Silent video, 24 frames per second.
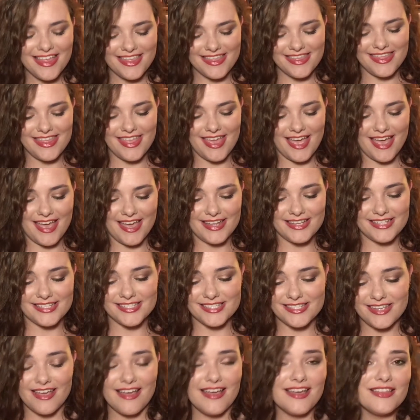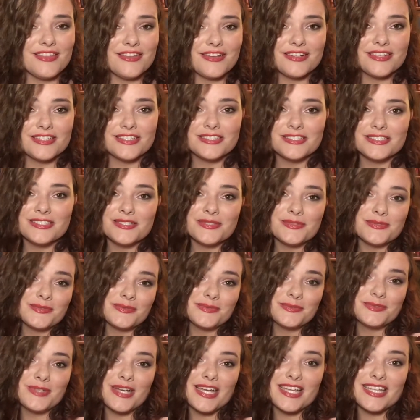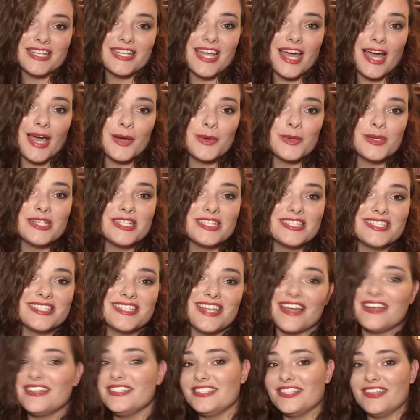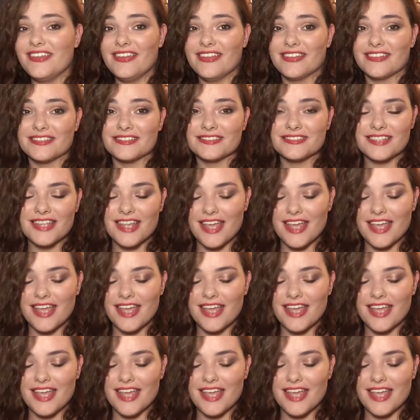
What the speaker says: that I learned when I was 19.